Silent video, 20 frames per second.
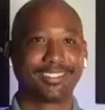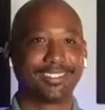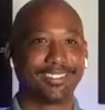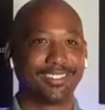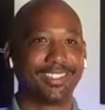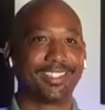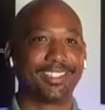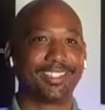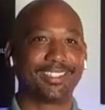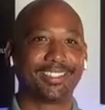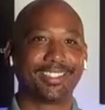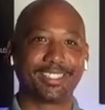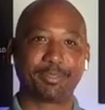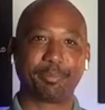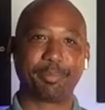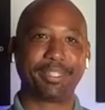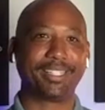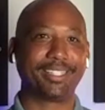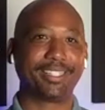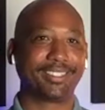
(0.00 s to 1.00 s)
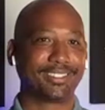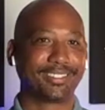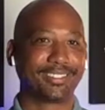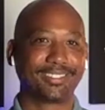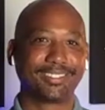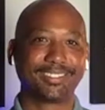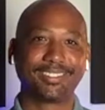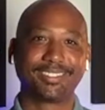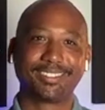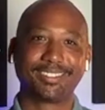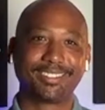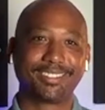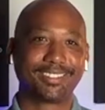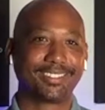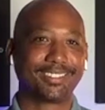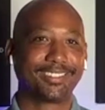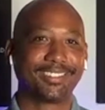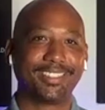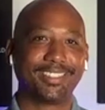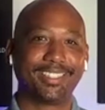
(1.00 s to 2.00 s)
Yeah, that's big.
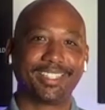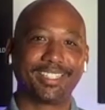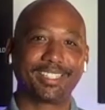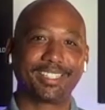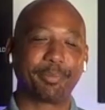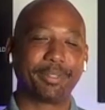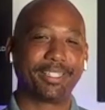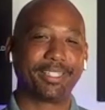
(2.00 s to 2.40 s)
Yeah, that's big.